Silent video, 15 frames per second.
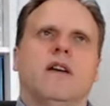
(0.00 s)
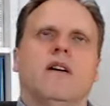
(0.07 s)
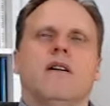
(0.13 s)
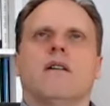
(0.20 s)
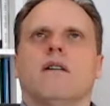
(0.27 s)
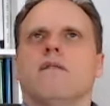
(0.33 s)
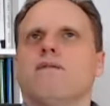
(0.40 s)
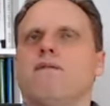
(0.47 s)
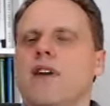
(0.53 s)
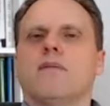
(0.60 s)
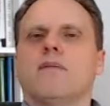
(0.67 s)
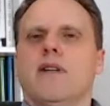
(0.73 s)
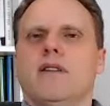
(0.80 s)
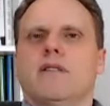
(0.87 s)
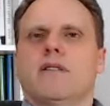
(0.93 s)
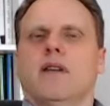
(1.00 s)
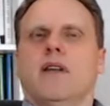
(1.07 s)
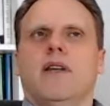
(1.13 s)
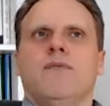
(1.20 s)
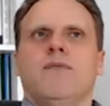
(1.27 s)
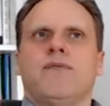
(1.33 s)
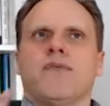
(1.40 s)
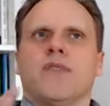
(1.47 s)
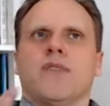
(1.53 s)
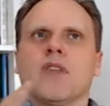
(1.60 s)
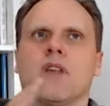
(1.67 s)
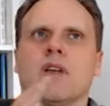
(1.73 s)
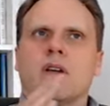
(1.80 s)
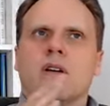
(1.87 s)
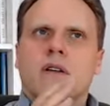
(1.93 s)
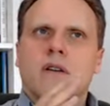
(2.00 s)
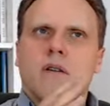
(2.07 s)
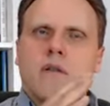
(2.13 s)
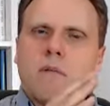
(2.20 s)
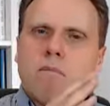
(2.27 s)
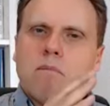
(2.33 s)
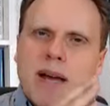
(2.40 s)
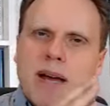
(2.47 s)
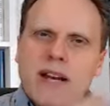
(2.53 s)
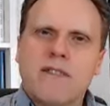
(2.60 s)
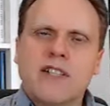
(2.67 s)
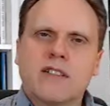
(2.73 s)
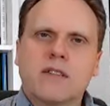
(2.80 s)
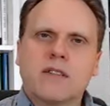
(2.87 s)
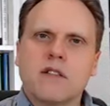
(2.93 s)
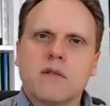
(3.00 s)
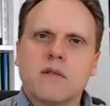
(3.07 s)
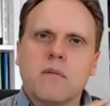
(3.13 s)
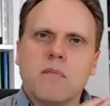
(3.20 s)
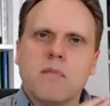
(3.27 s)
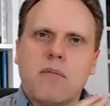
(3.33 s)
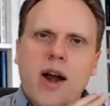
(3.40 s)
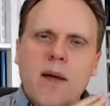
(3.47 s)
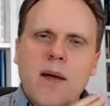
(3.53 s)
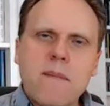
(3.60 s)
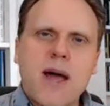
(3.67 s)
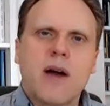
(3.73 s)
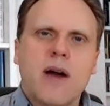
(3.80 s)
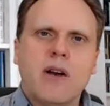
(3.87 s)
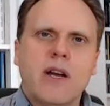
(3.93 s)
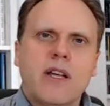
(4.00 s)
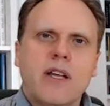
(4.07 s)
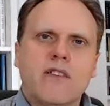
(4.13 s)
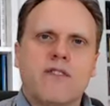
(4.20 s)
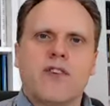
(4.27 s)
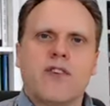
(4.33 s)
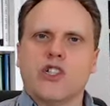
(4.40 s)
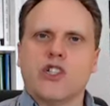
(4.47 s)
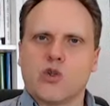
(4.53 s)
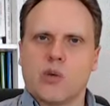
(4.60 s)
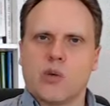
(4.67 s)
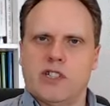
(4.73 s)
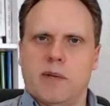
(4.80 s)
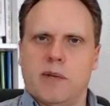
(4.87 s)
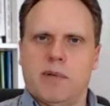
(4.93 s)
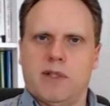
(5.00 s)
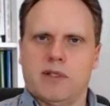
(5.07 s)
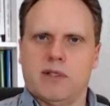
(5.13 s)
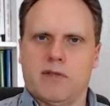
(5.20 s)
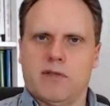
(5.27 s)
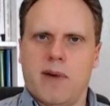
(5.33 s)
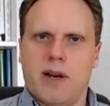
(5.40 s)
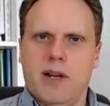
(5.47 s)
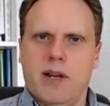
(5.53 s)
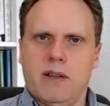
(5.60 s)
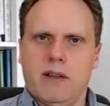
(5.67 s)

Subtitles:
fundamentally benefits primarily the first recipients of money.